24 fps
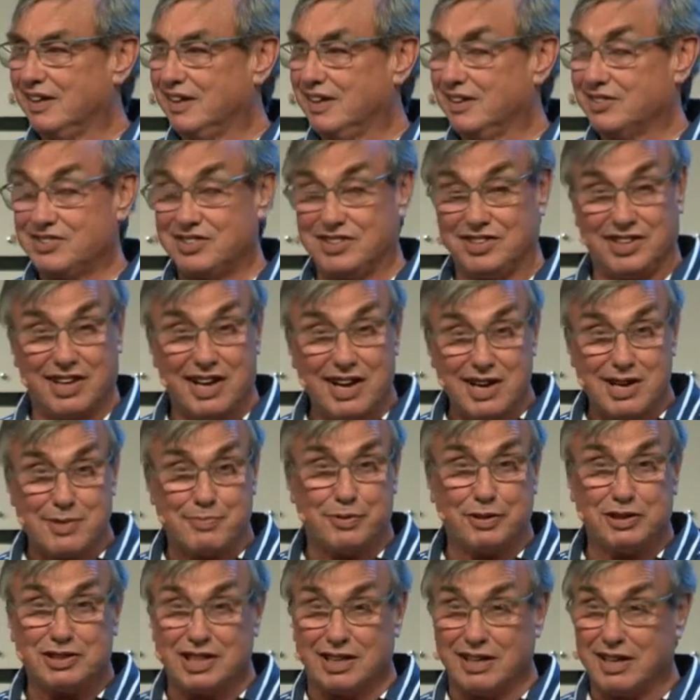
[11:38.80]
I said, yeah, I'd
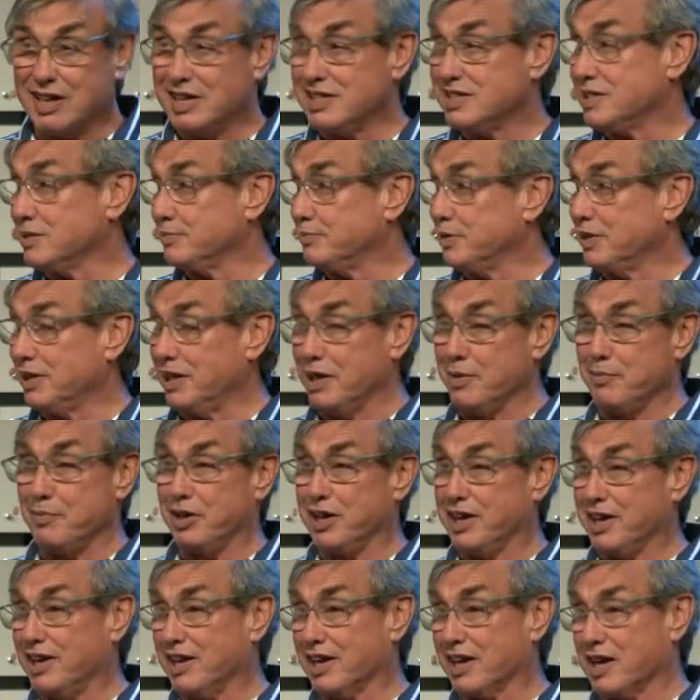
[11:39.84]
be delighted, but let me
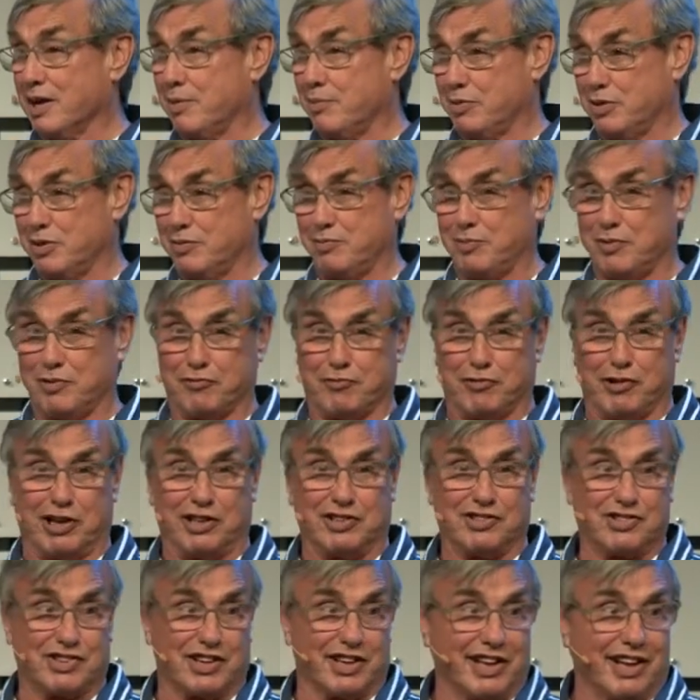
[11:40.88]
get a couple of my
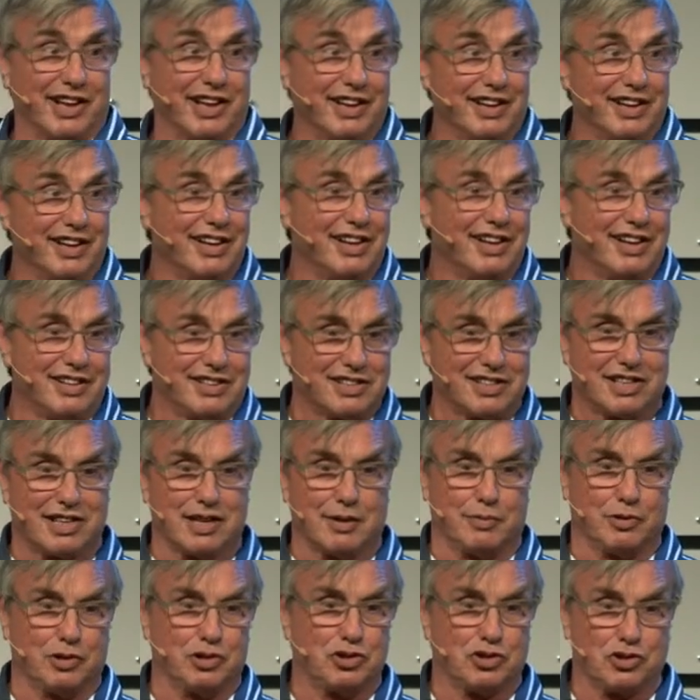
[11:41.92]
friends here to
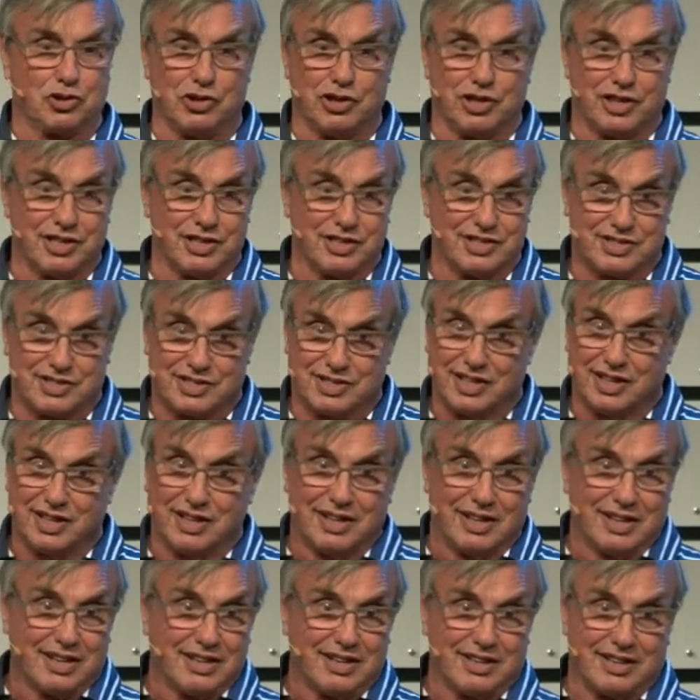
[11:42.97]
come and join us.
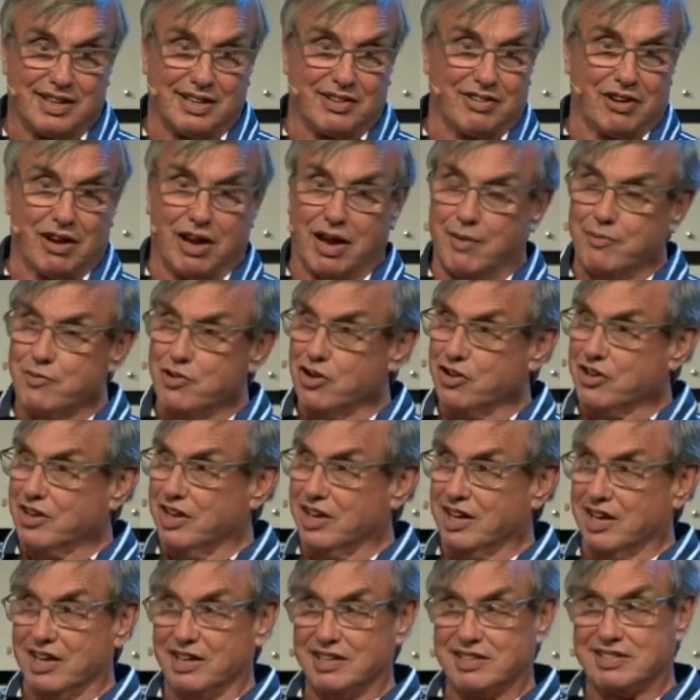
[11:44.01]
And I thought, I'm not going
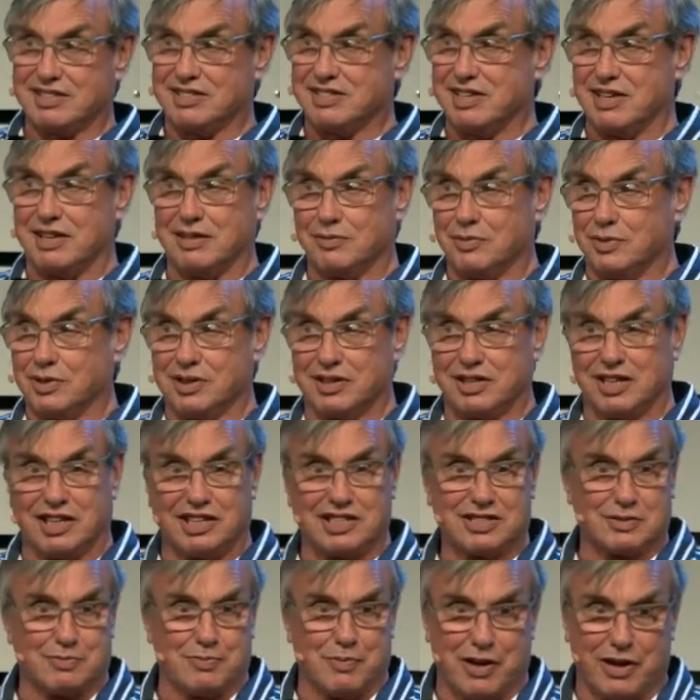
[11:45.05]
to get stuck with
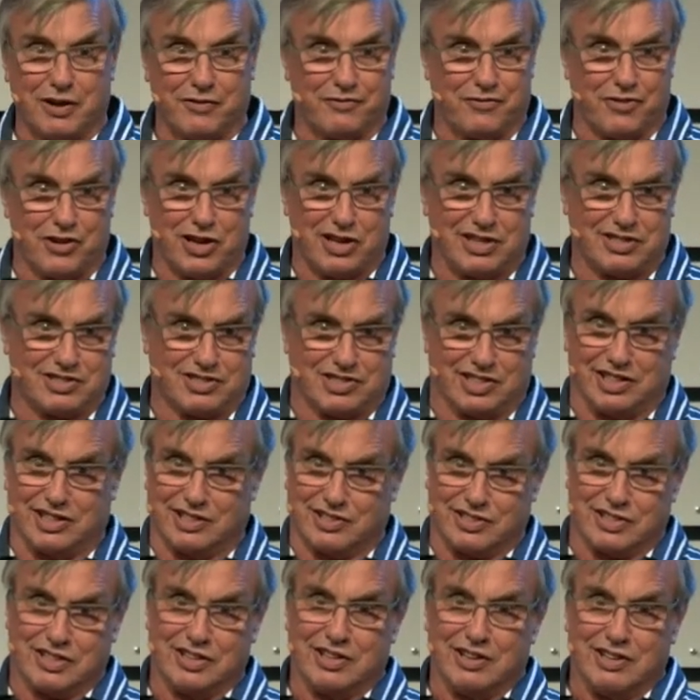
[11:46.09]
this. My Farsi
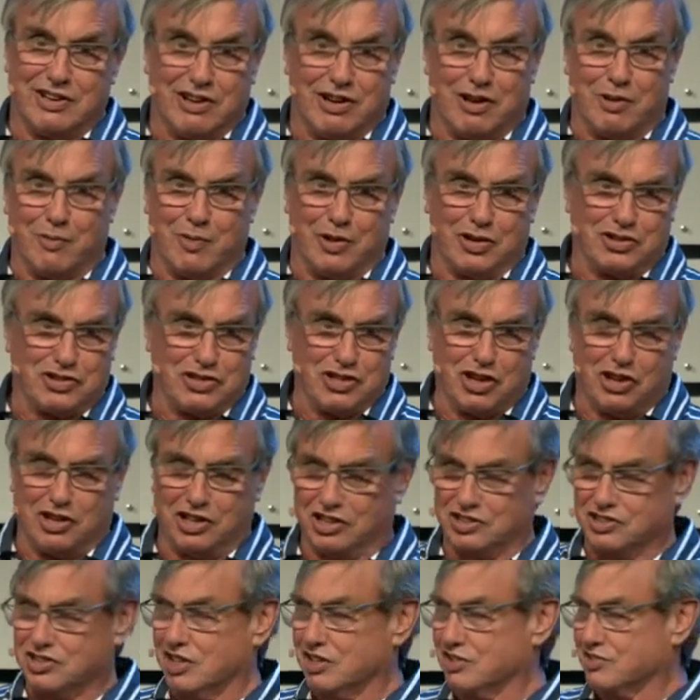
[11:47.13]
is almost
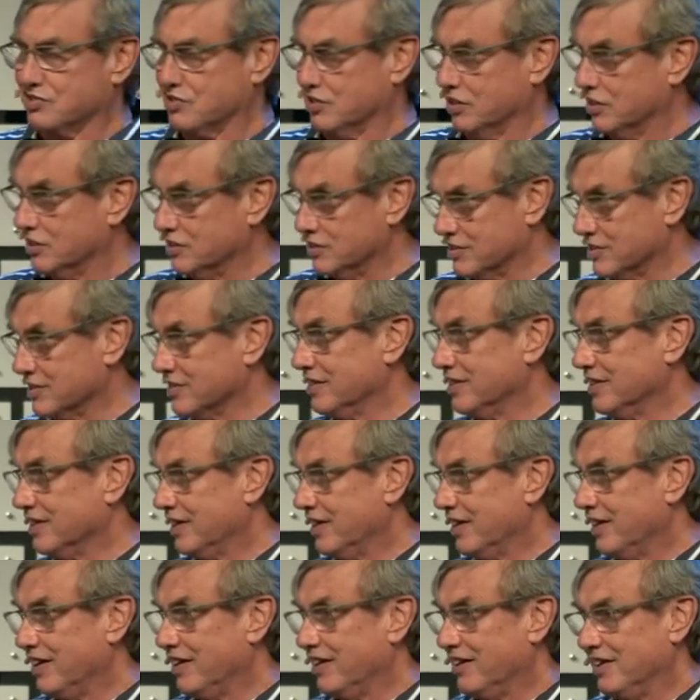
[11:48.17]
non-existent.
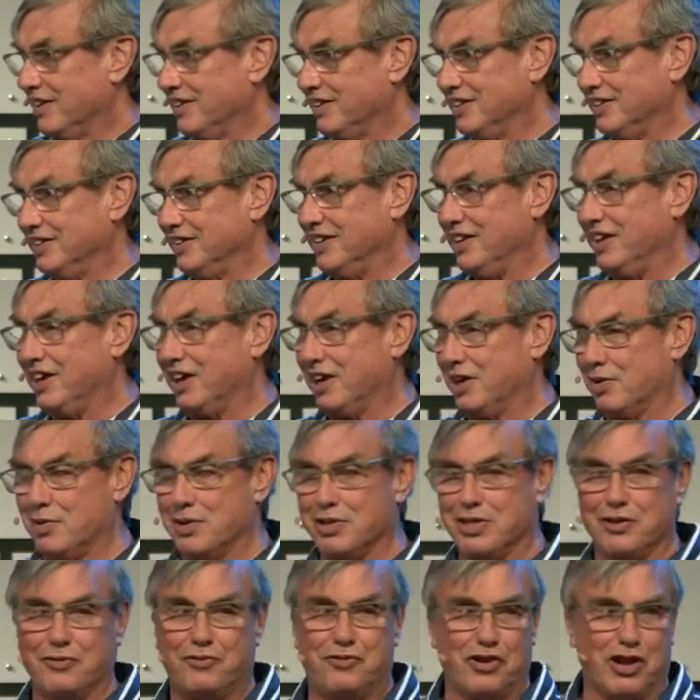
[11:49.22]
And I
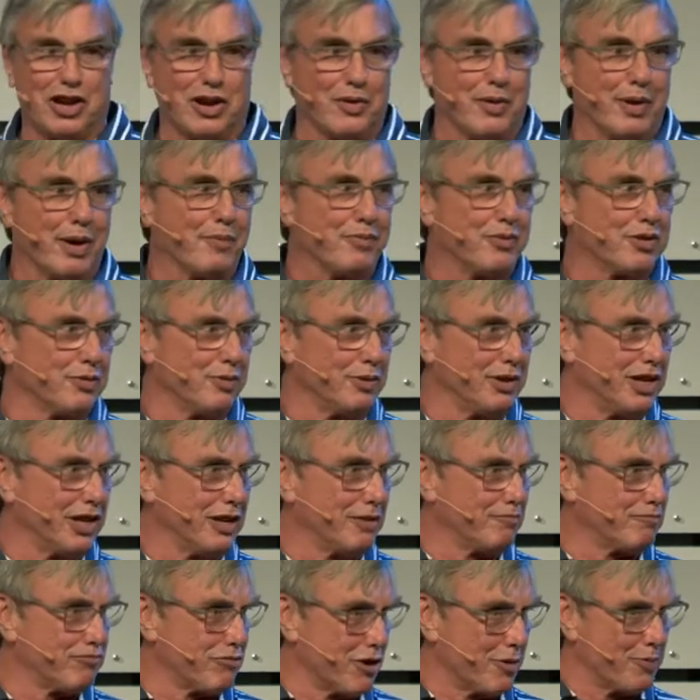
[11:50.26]
want the follow-up to be
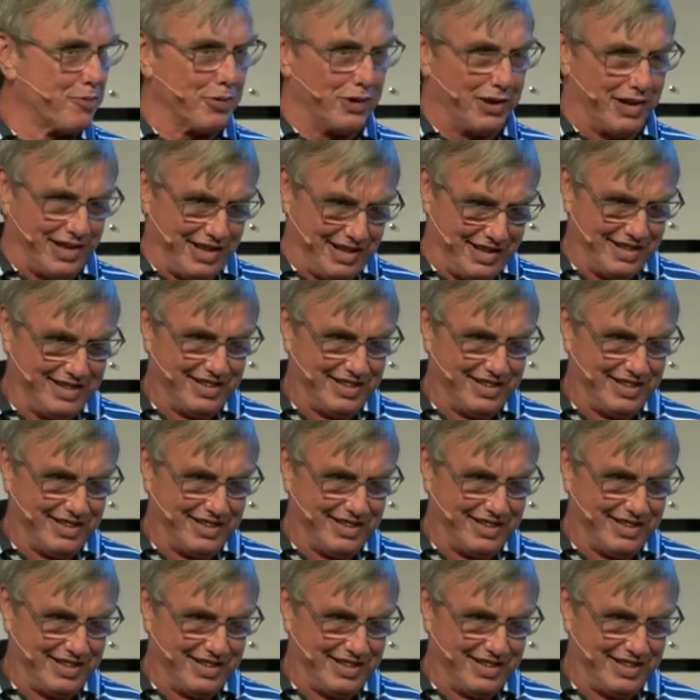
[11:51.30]
done properly.